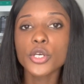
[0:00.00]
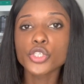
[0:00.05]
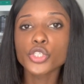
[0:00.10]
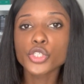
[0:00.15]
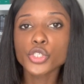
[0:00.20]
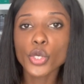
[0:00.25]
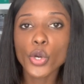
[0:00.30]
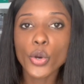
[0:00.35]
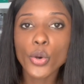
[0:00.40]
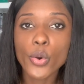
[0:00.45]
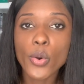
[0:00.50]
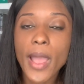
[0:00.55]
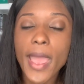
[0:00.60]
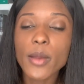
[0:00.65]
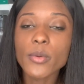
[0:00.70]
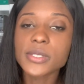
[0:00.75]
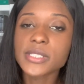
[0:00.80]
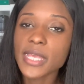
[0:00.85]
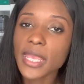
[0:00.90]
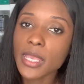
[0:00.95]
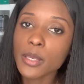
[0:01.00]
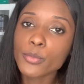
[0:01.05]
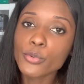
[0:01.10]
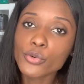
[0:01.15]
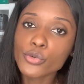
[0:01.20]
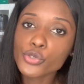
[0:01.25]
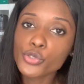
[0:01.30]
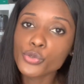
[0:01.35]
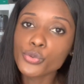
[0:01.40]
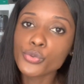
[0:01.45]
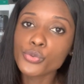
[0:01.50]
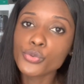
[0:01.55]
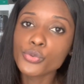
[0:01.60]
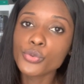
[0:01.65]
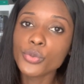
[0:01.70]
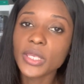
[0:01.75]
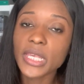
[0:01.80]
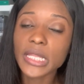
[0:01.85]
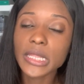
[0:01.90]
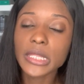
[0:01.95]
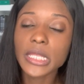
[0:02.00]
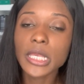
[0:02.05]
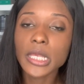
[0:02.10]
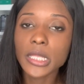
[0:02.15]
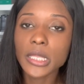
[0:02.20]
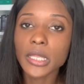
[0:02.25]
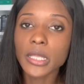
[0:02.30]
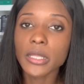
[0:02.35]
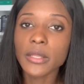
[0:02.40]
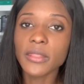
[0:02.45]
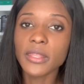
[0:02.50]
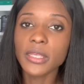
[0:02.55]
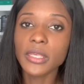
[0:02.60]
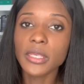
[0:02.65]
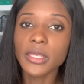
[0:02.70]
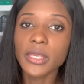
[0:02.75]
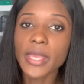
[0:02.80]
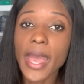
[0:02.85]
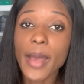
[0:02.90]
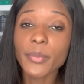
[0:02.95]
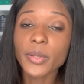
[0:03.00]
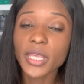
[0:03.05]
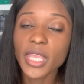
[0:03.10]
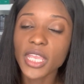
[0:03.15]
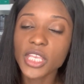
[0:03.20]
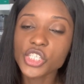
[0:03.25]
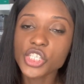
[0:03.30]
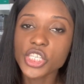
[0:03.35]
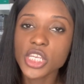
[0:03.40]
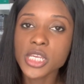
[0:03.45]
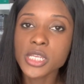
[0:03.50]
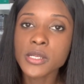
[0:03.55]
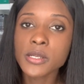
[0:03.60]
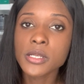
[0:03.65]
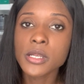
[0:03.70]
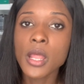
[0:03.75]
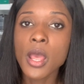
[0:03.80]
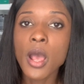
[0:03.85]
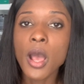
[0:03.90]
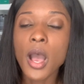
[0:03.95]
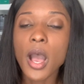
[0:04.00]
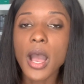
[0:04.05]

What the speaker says: So I was able to get the application